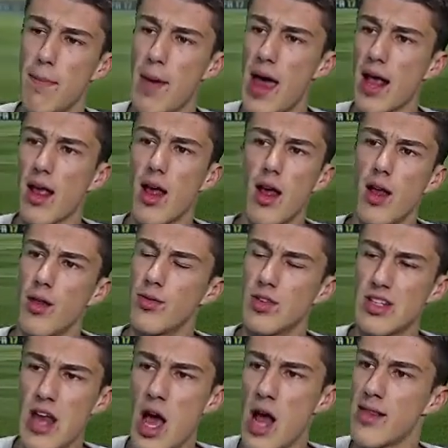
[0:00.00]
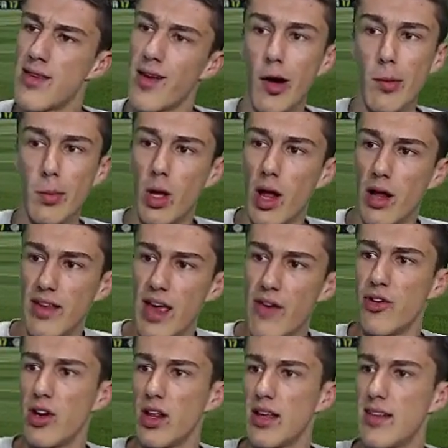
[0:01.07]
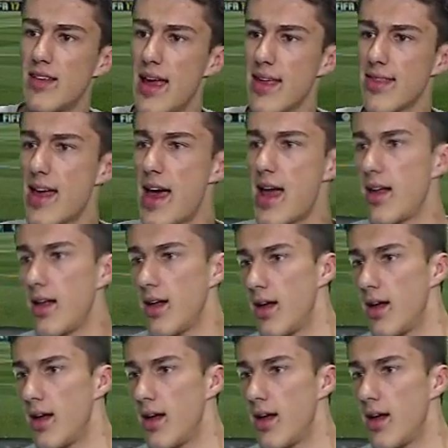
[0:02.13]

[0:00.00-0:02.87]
pack. It's not terrible. I'll definitely take that.